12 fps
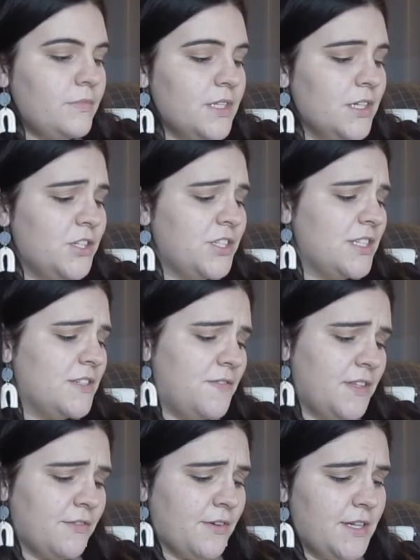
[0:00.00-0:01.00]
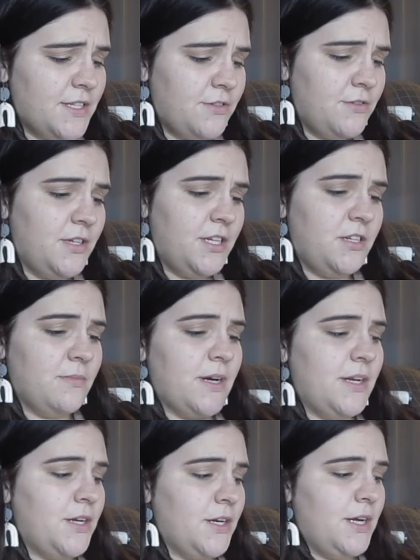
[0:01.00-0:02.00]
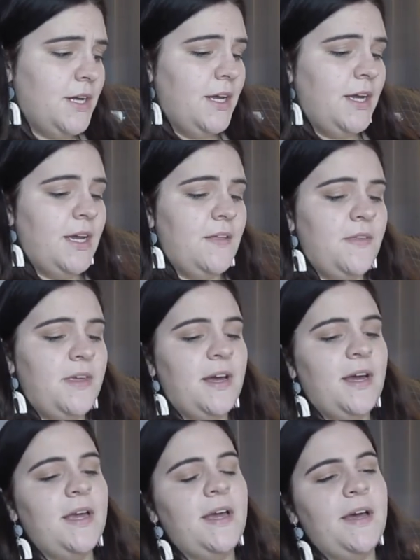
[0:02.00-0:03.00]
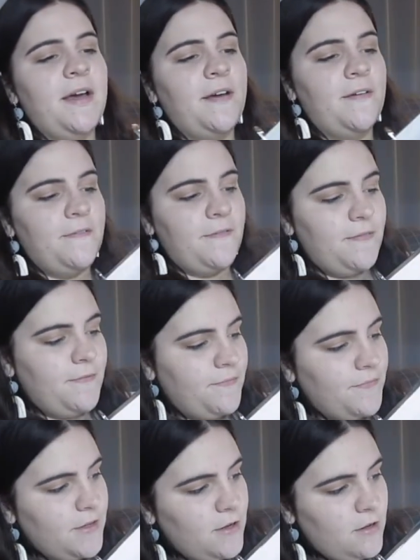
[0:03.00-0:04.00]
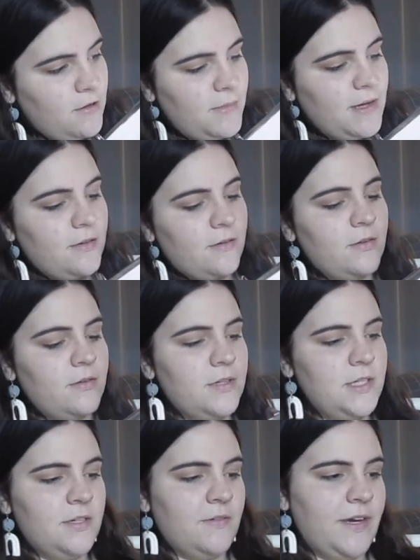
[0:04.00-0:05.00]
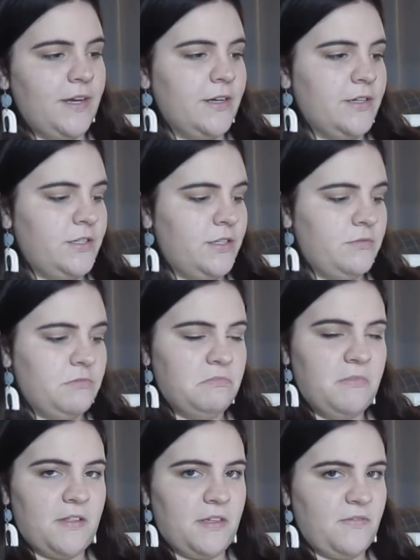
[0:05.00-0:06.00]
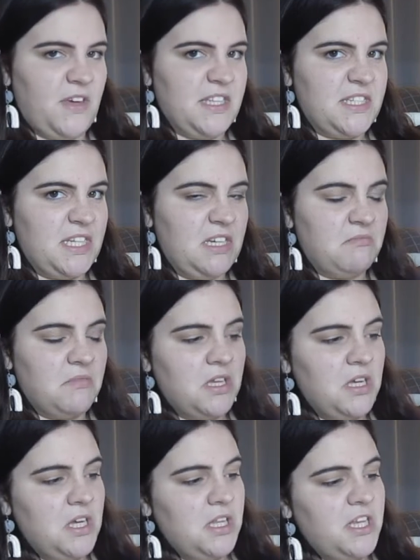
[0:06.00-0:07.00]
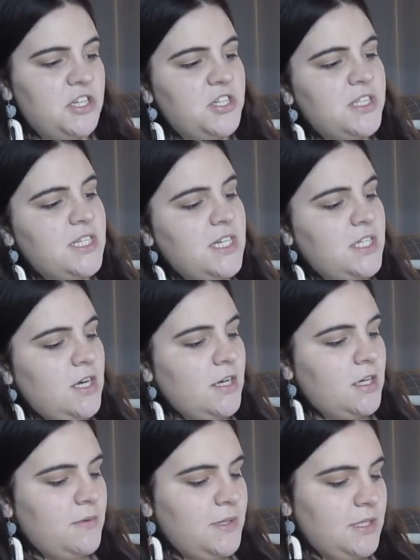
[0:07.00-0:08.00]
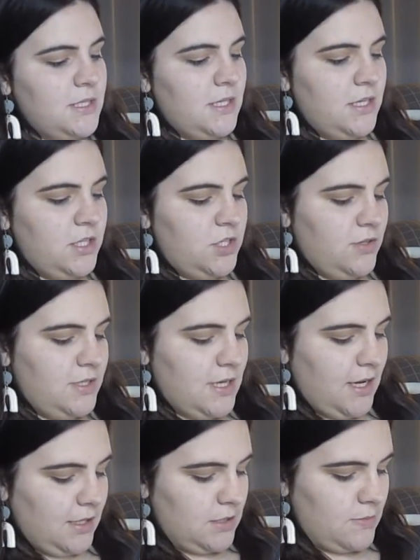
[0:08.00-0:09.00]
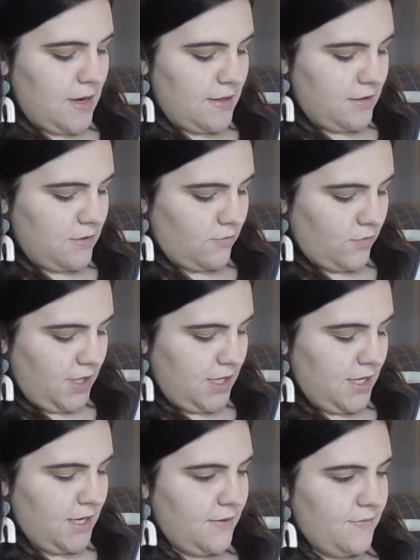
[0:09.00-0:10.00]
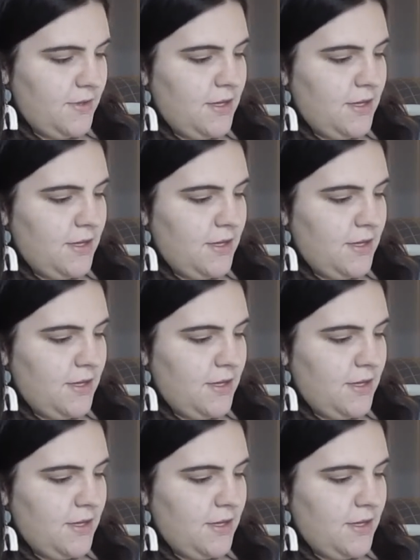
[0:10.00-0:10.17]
It just says 5th grade student teaching binder. And then I have all of my little dividers, nothing fancy, that just say documents, history, science, math, and reading.